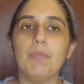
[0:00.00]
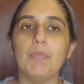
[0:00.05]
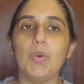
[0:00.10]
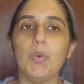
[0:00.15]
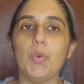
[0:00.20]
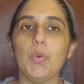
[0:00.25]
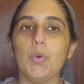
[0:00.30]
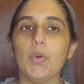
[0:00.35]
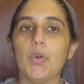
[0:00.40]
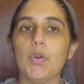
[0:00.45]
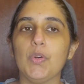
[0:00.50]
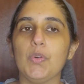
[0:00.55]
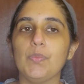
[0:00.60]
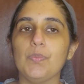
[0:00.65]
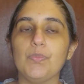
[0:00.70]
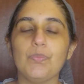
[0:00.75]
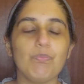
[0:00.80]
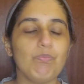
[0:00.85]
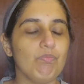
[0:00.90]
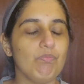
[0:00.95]
or
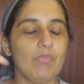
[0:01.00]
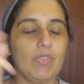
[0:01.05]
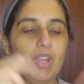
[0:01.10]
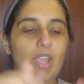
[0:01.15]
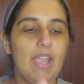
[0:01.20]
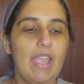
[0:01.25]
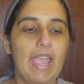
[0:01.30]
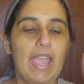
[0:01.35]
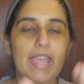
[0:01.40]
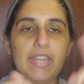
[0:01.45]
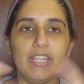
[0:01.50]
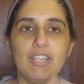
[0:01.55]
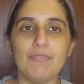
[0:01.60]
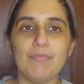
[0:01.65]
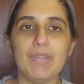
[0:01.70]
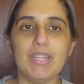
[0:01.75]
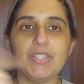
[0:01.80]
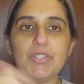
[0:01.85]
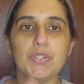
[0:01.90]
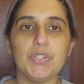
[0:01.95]
any of
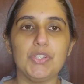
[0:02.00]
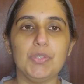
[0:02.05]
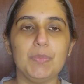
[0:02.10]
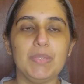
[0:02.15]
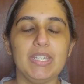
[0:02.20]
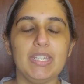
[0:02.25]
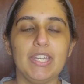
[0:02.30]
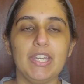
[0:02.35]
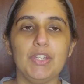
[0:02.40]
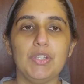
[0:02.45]
my social media.